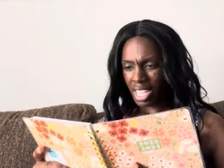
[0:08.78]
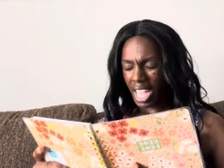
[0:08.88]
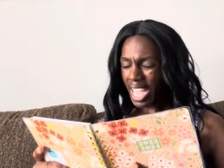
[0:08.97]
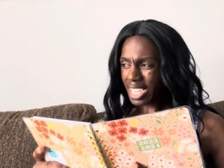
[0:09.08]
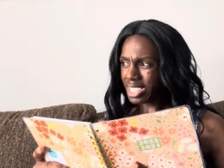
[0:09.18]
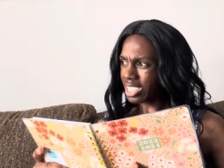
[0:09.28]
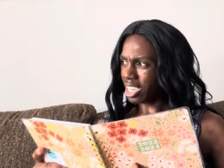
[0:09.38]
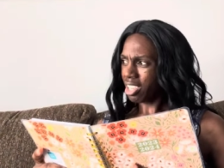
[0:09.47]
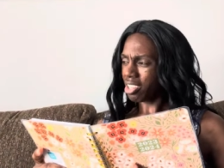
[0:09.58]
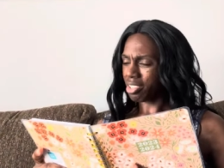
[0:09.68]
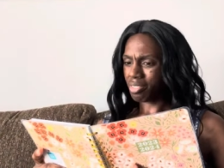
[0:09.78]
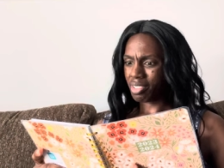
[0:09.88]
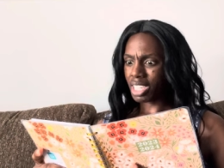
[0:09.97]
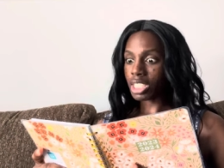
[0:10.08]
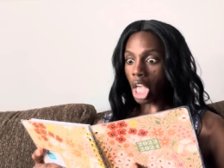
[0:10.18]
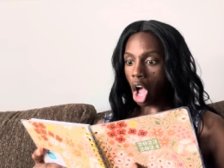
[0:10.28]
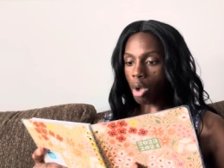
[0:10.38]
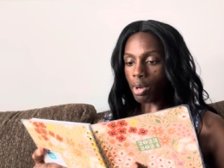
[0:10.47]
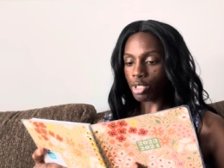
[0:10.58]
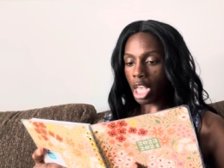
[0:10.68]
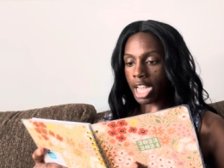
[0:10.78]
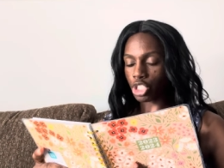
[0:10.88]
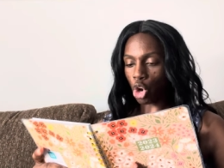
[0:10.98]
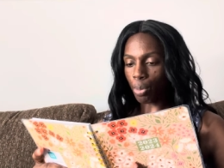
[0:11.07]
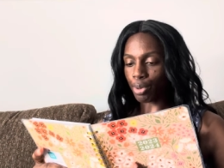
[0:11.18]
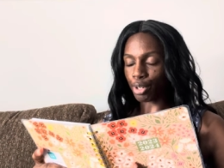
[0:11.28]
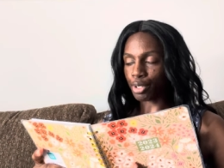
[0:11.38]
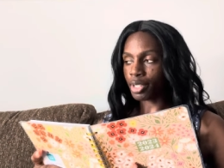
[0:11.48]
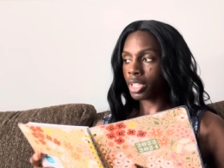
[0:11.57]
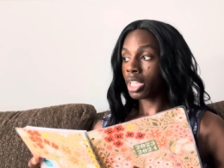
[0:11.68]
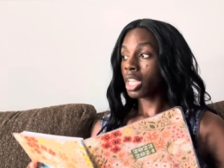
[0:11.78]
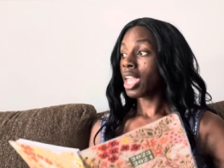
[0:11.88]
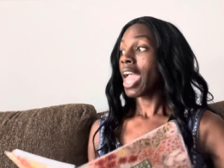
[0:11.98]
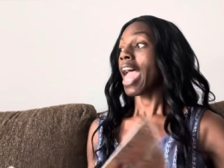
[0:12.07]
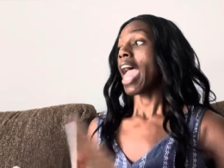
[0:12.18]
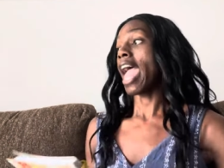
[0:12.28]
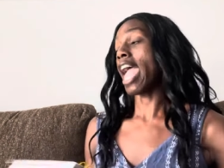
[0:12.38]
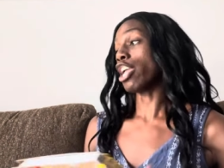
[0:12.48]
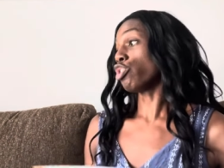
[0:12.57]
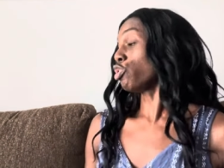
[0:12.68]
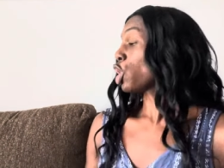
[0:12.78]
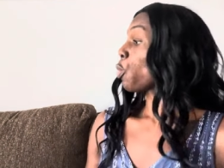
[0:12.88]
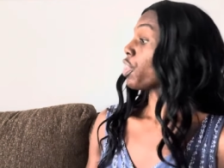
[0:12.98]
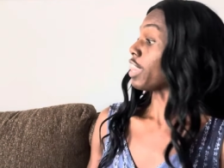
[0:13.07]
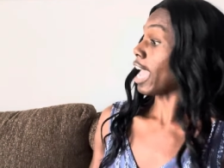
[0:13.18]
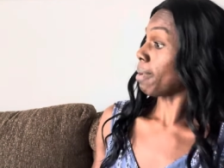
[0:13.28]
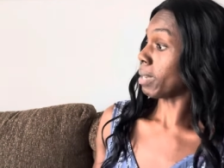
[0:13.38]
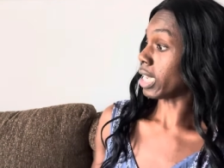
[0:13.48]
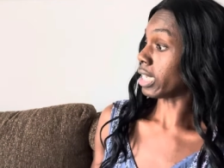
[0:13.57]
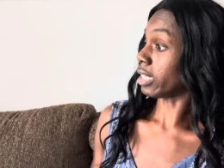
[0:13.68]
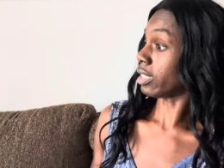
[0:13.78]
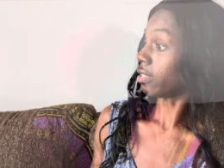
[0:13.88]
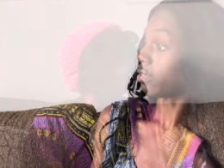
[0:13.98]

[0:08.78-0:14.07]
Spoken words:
I can tell. It's almost October. And you know what that means.